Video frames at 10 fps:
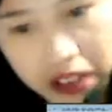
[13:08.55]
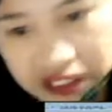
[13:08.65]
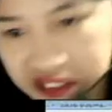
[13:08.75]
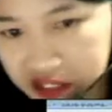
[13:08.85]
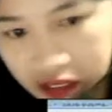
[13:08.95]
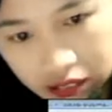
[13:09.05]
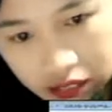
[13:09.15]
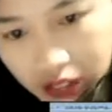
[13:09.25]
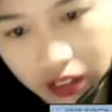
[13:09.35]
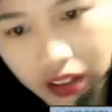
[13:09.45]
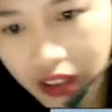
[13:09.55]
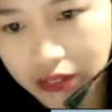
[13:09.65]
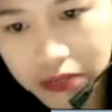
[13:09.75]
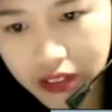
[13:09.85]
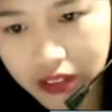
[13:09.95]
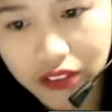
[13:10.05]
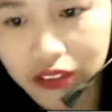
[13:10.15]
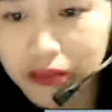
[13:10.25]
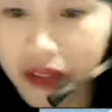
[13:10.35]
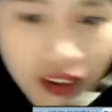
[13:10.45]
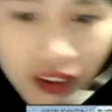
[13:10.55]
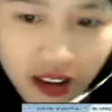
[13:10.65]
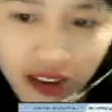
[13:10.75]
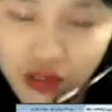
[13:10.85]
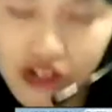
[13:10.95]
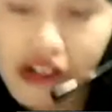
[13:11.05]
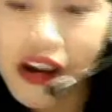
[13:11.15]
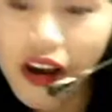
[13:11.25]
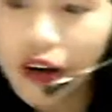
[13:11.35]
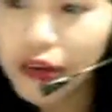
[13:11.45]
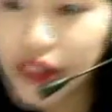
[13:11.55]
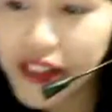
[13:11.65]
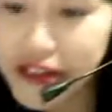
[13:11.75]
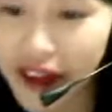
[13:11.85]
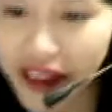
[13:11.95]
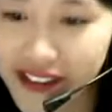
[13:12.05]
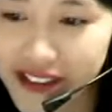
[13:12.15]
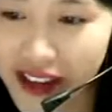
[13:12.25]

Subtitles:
Amazing. I can't believe it. My gosh. Who is Ray